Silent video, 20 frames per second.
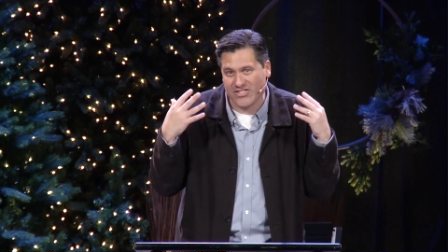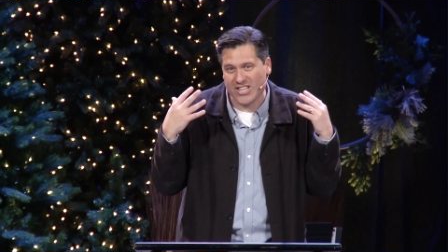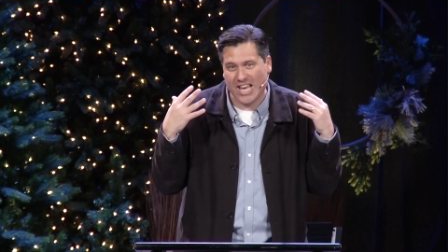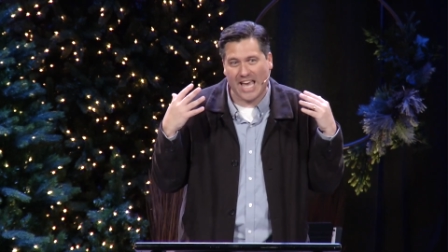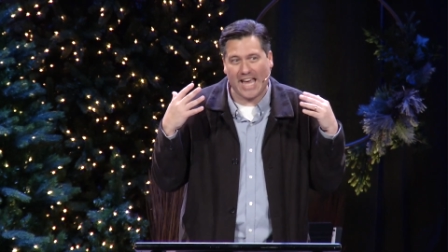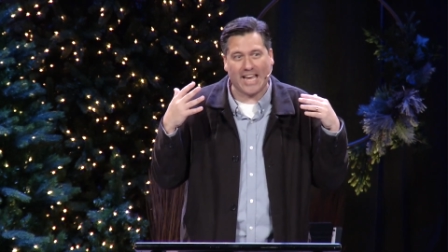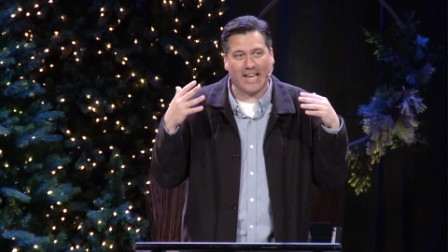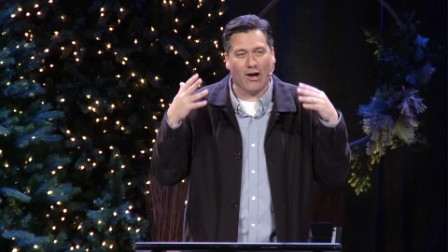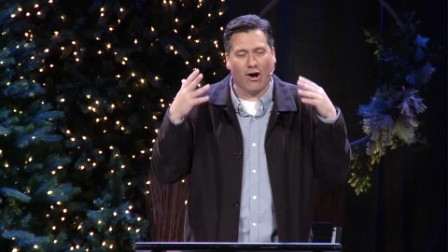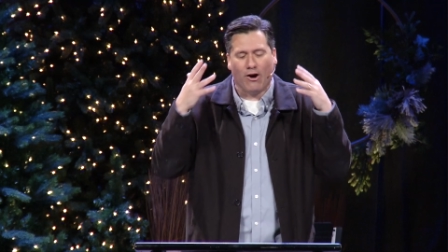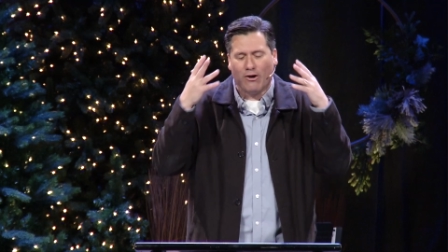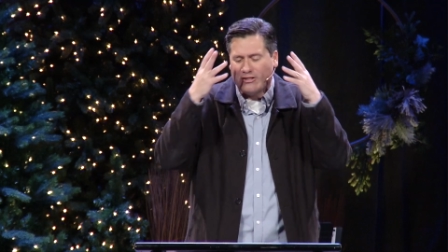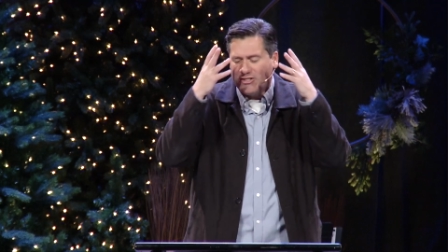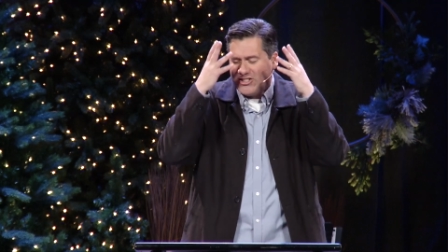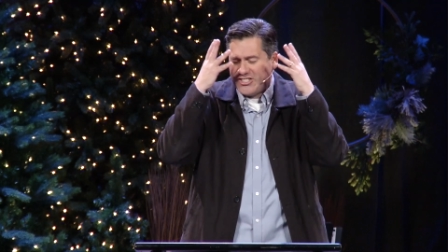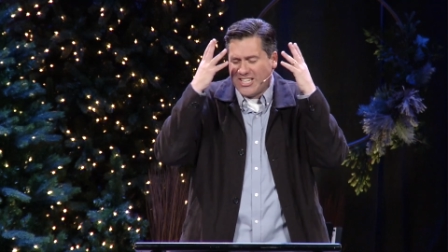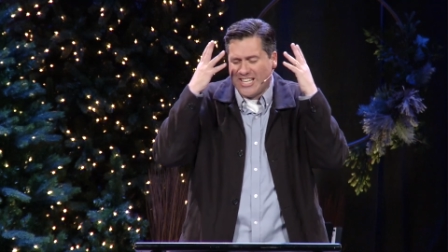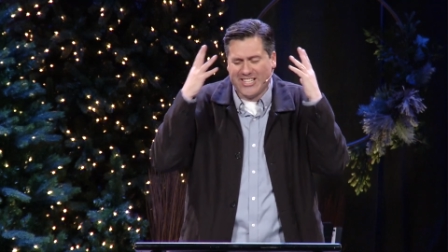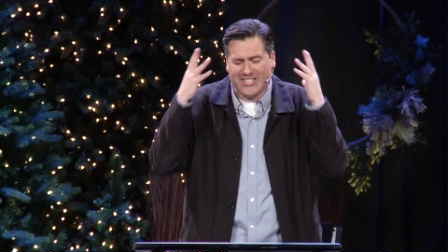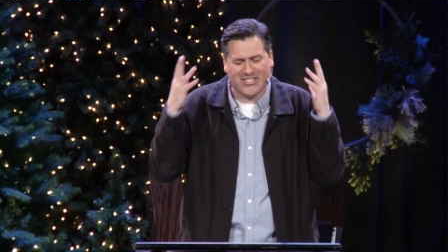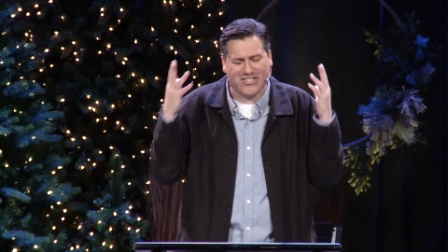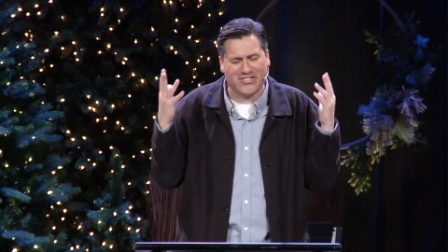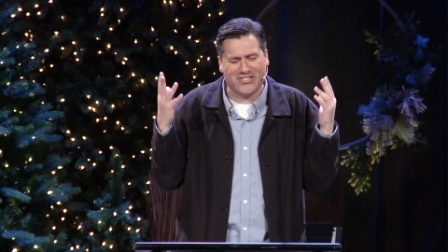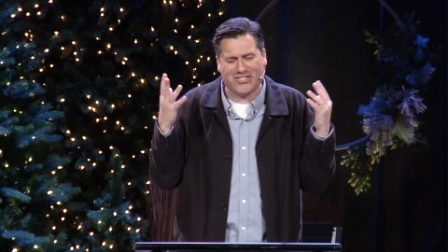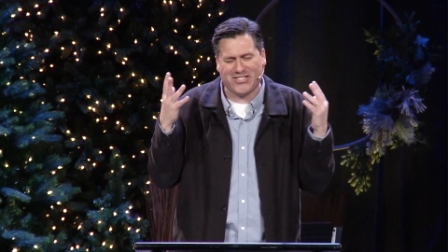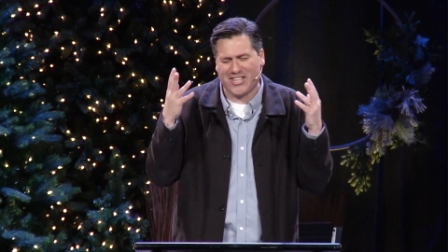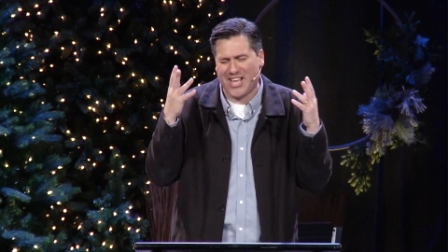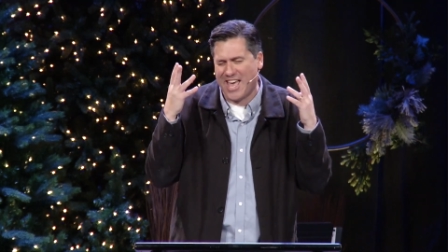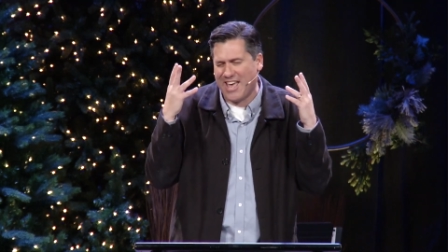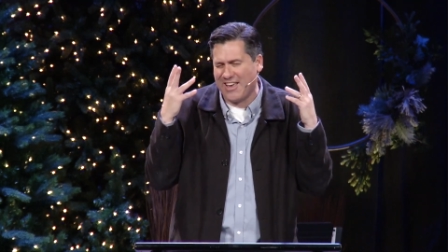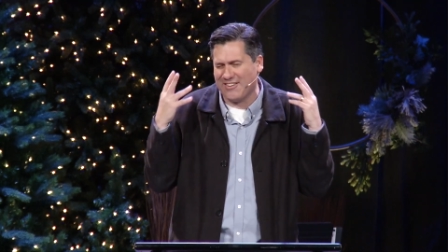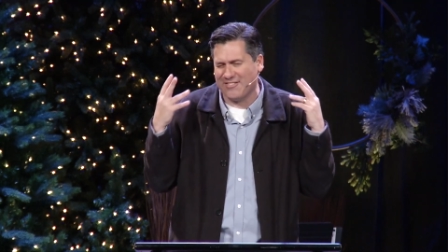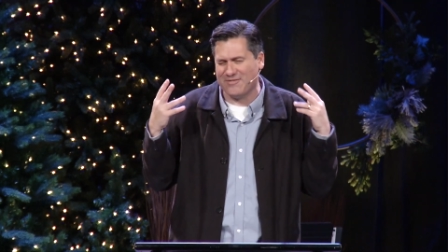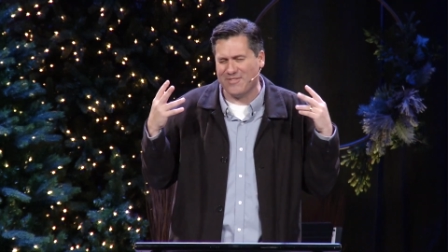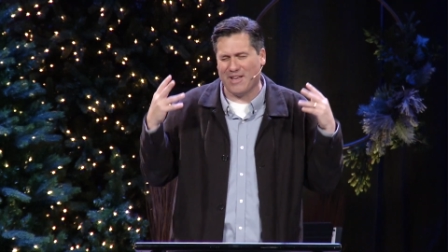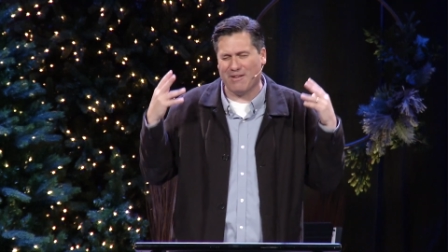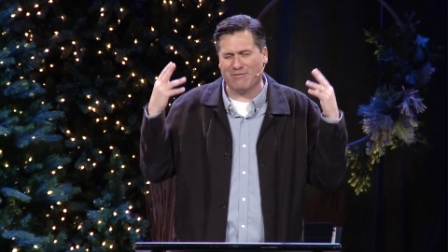saying, "Oh, Jesus, save me!